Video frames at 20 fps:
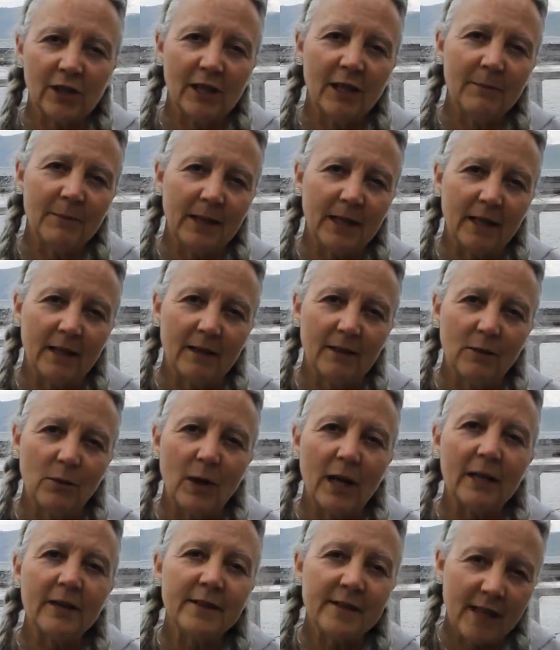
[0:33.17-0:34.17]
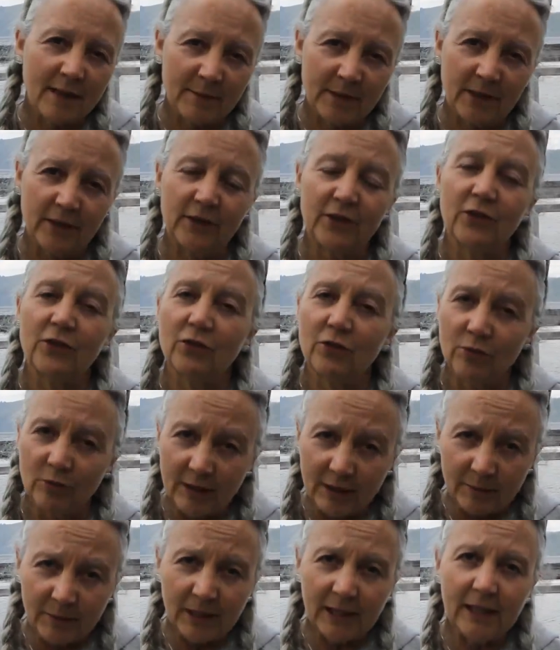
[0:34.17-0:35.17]
Columbia, wild salmon are
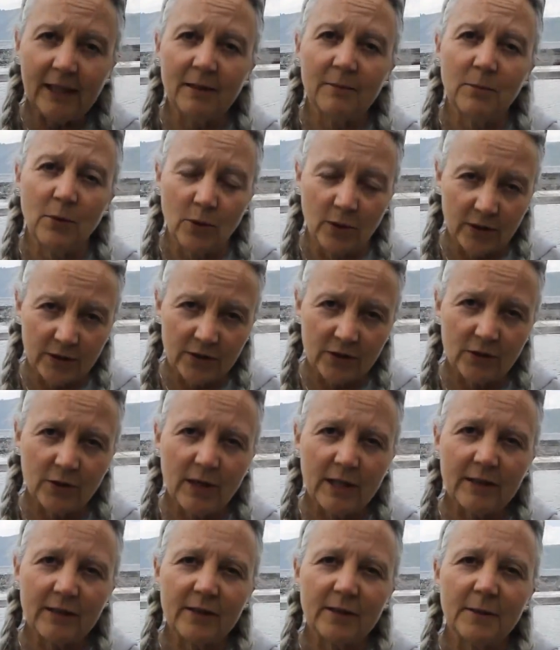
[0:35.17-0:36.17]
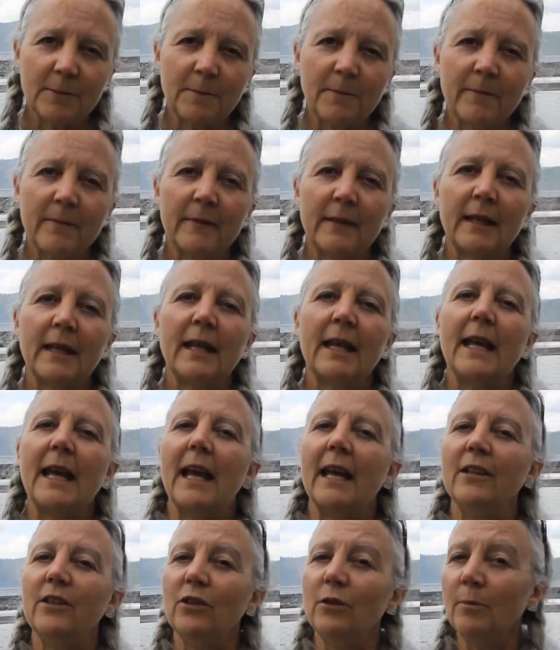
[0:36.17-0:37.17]
extremely important to us,
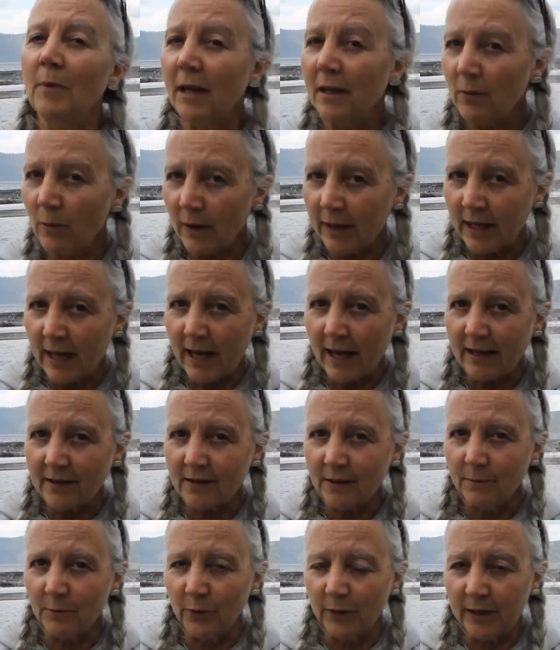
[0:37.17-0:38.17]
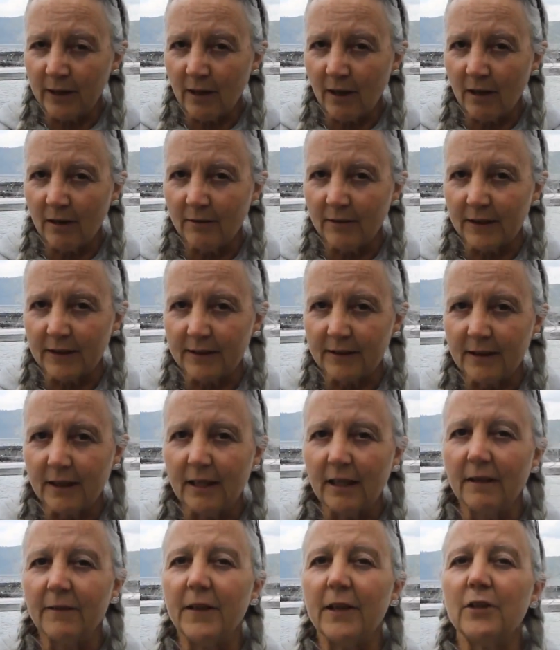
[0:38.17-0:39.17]
and you might want to ask Marine Harvest
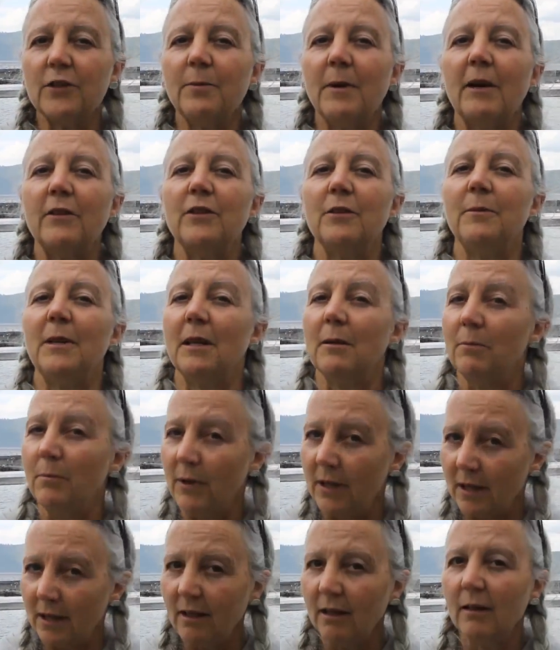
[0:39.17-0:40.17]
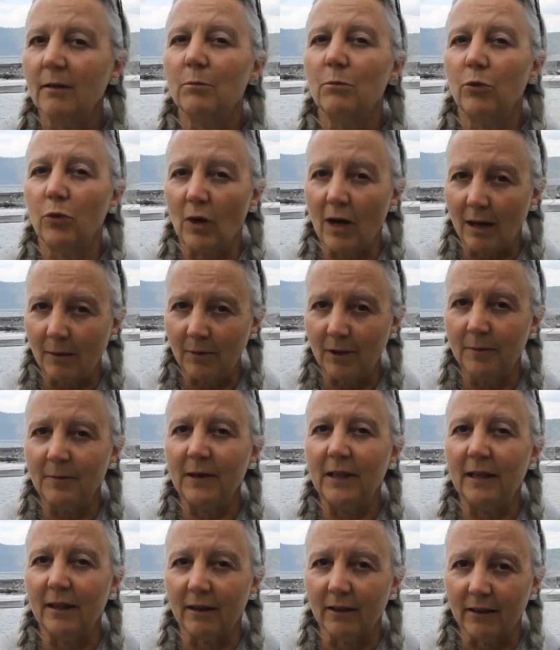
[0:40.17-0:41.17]
if there's about to be a big problem
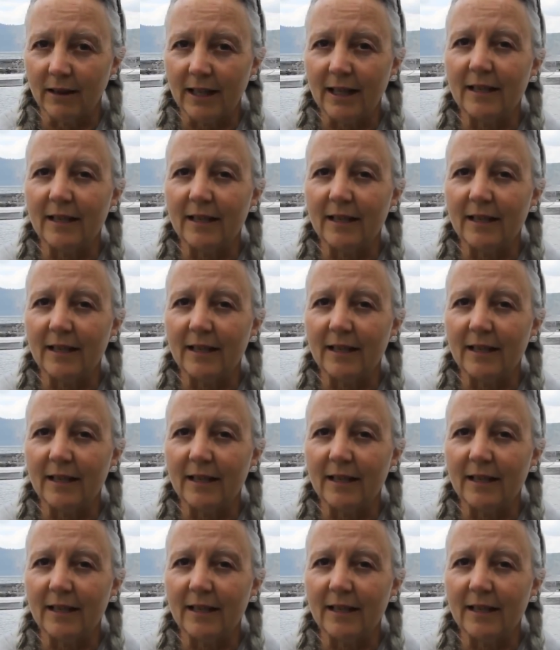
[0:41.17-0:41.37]
here.